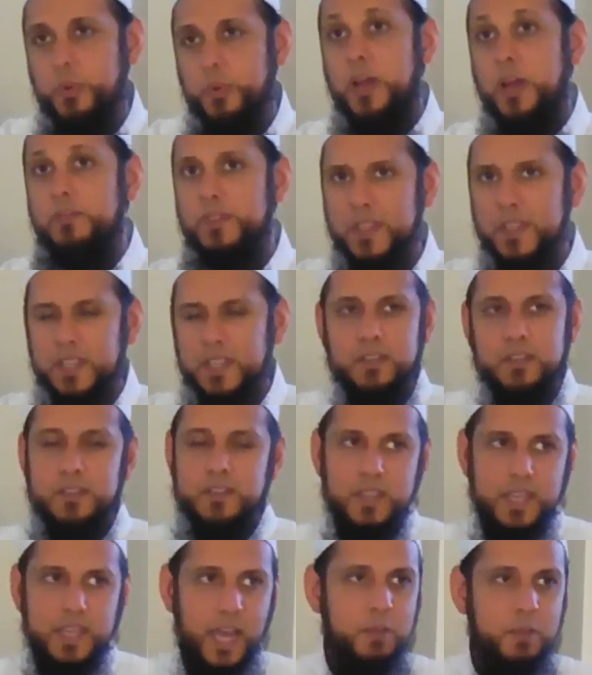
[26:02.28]
prevalent,
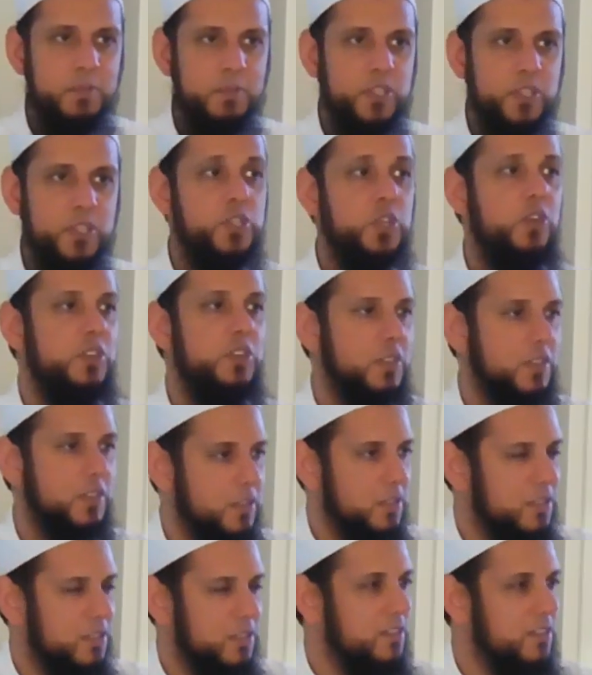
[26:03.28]
and they can't be
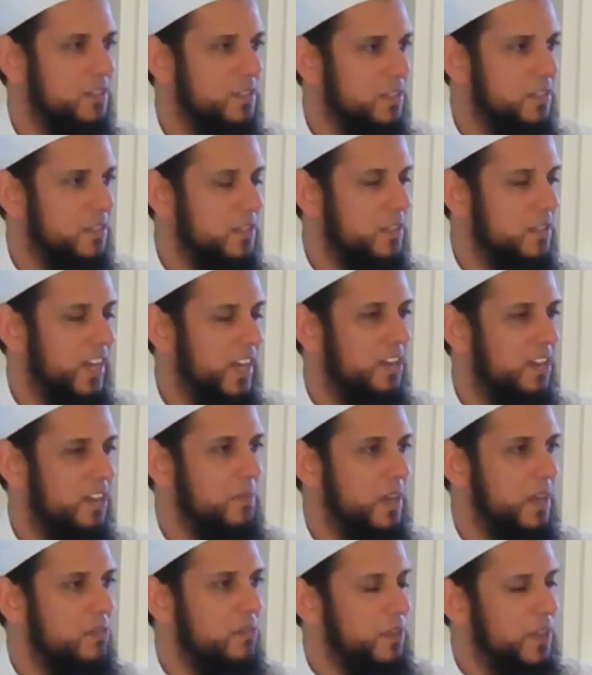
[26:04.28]
certain
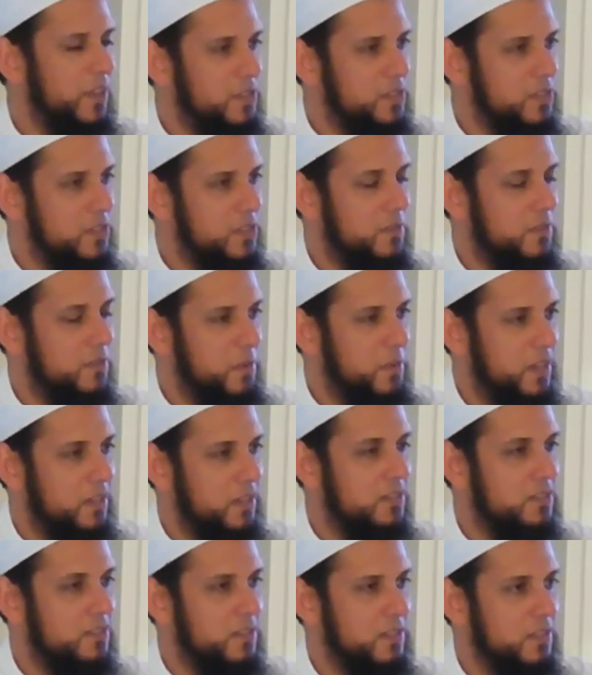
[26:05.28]
at many phases of the
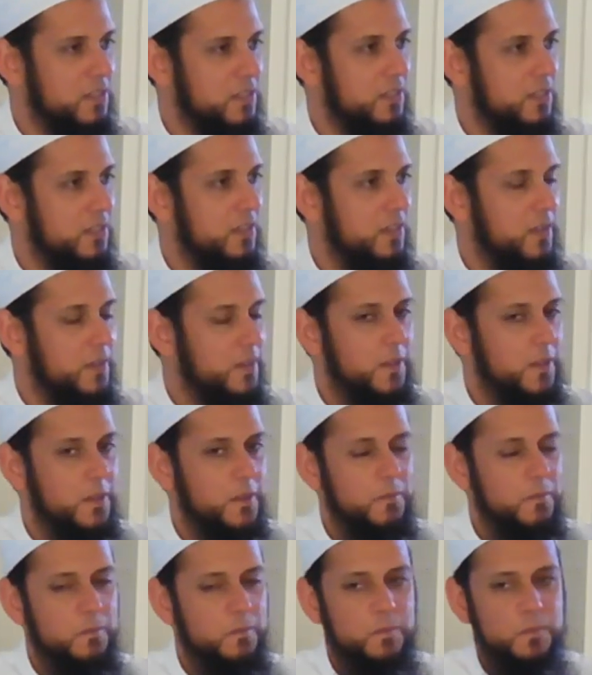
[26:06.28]
pregnancy,
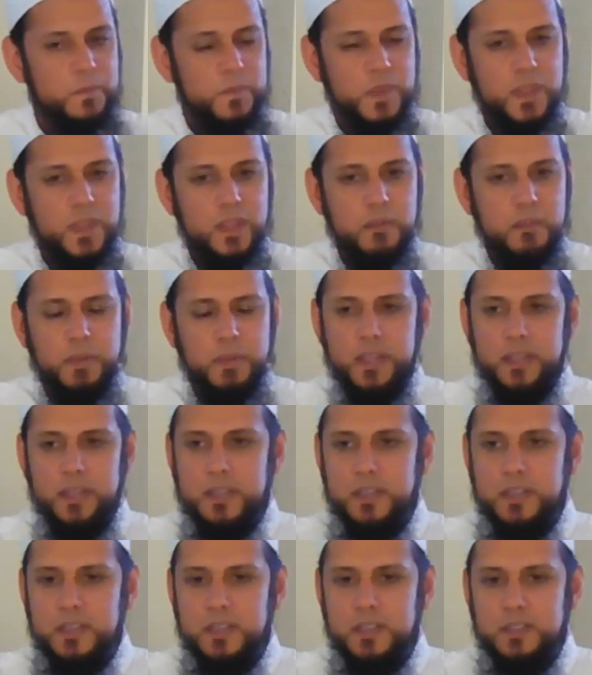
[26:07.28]

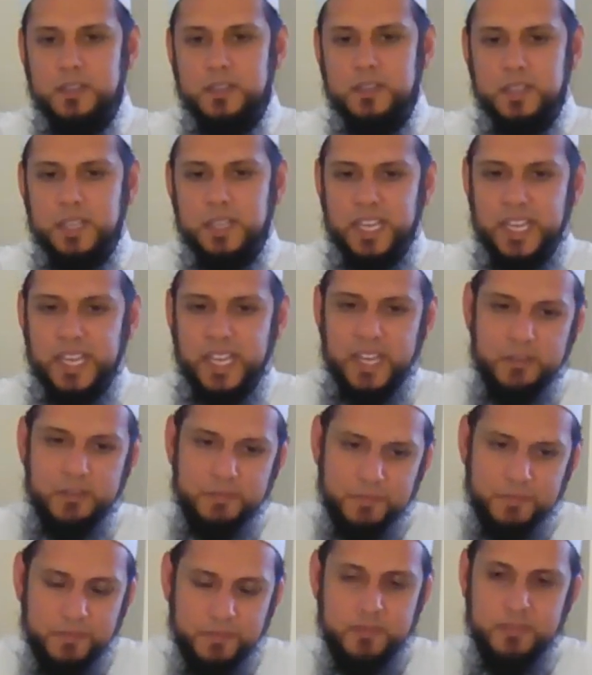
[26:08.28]
but
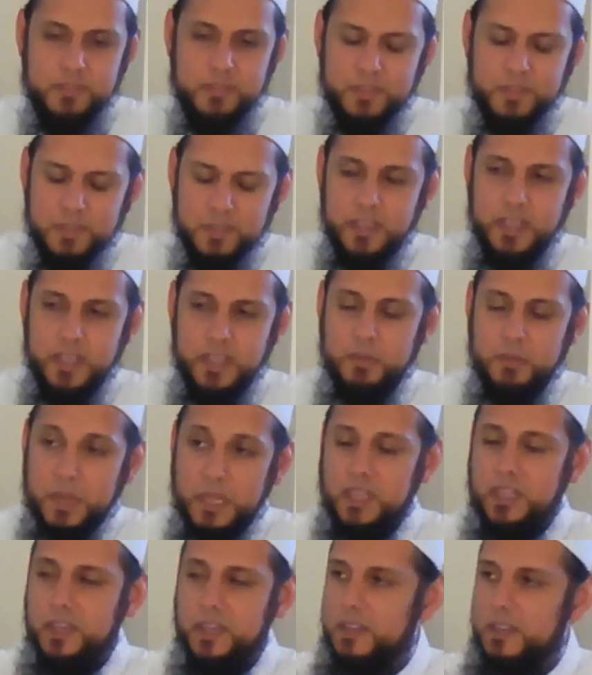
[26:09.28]
if the
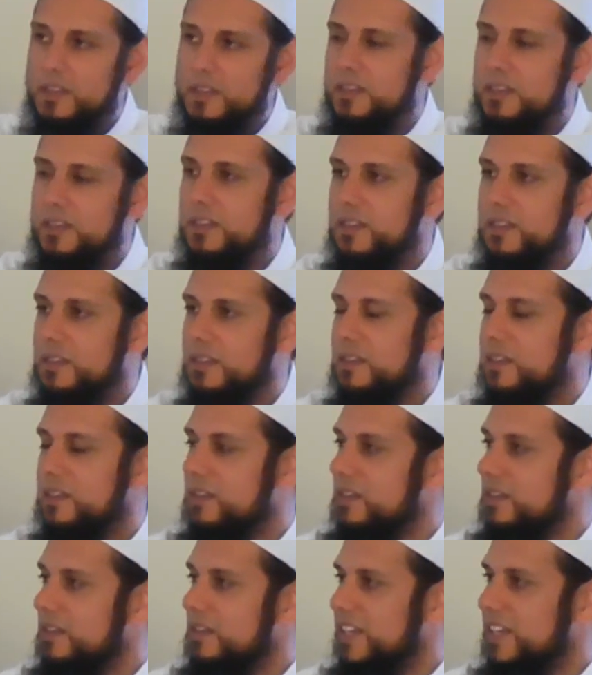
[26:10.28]
opinion
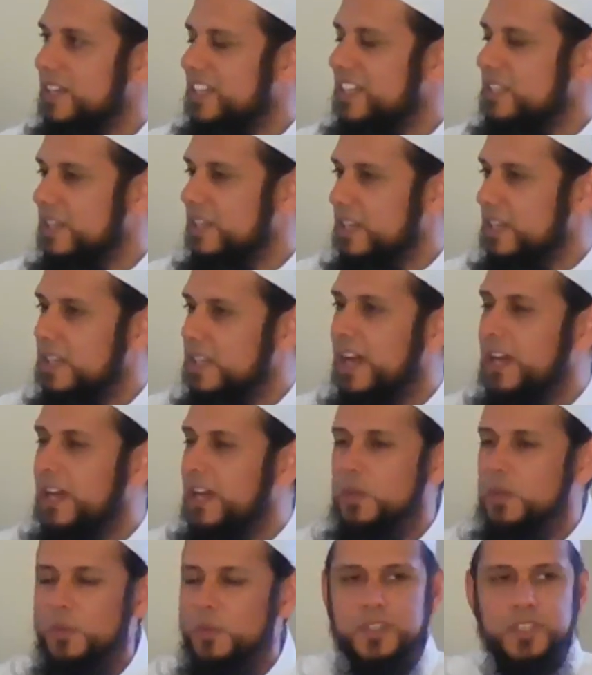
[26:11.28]
is
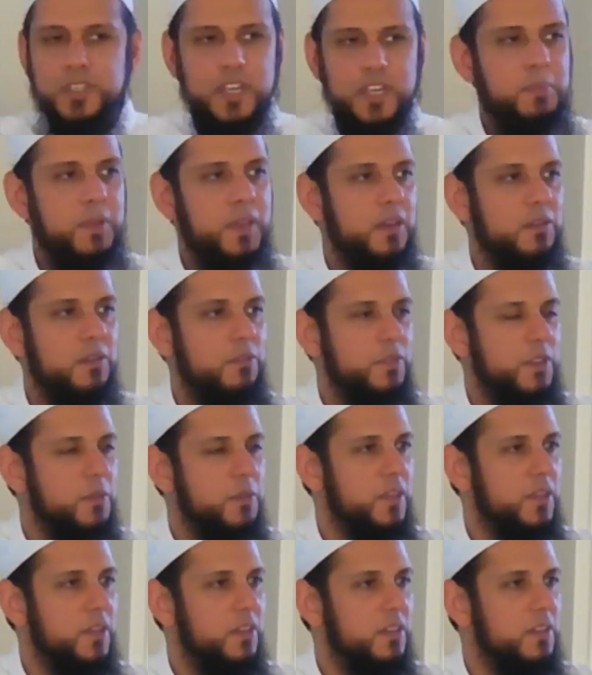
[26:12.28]
inclined towards it being a
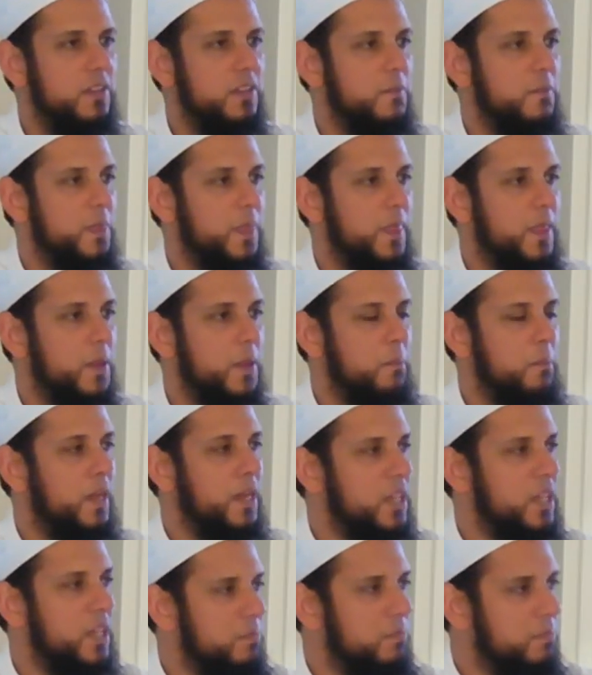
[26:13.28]
female,
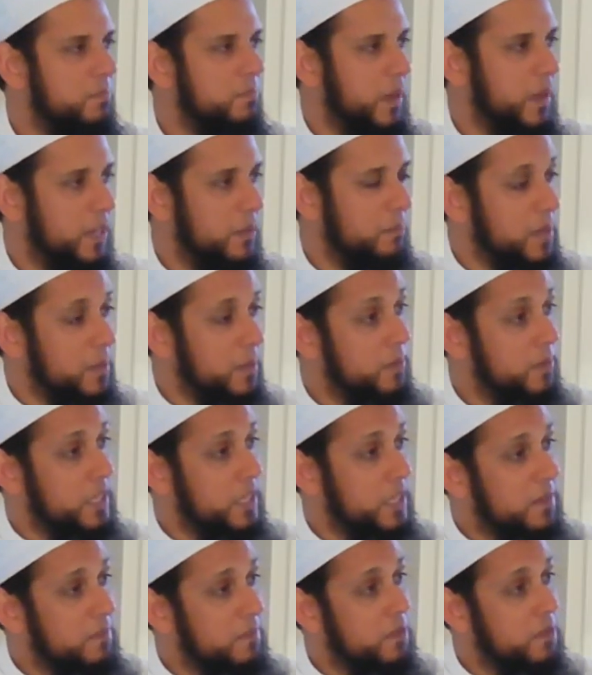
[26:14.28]
many
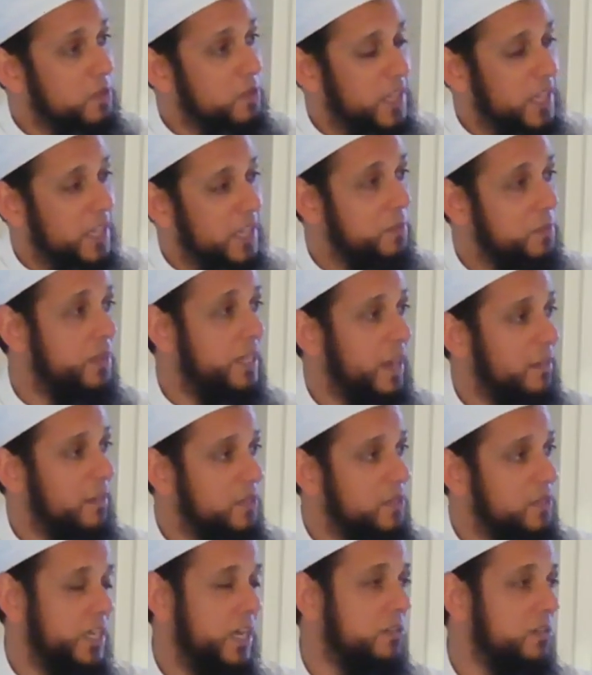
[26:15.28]
people even today will have
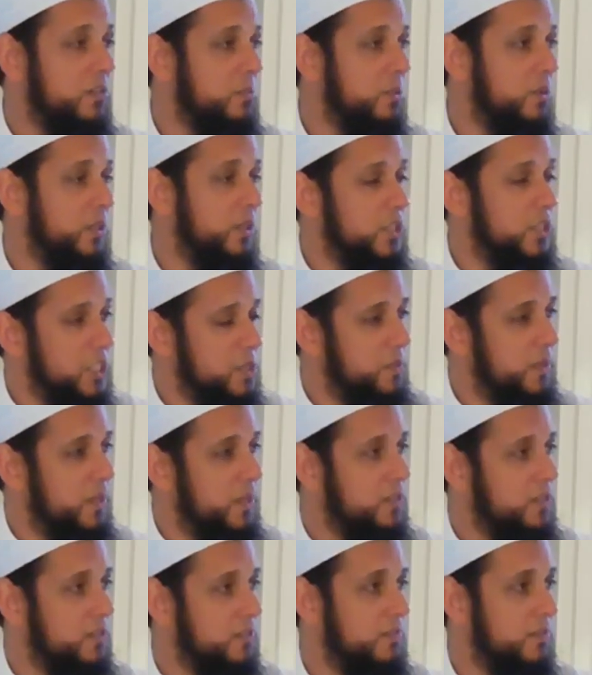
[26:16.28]
the child aborted just
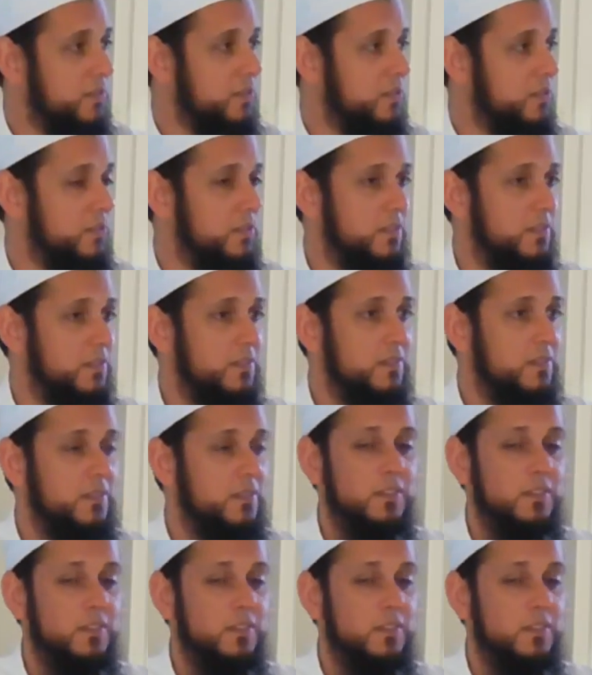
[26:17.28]
because of this.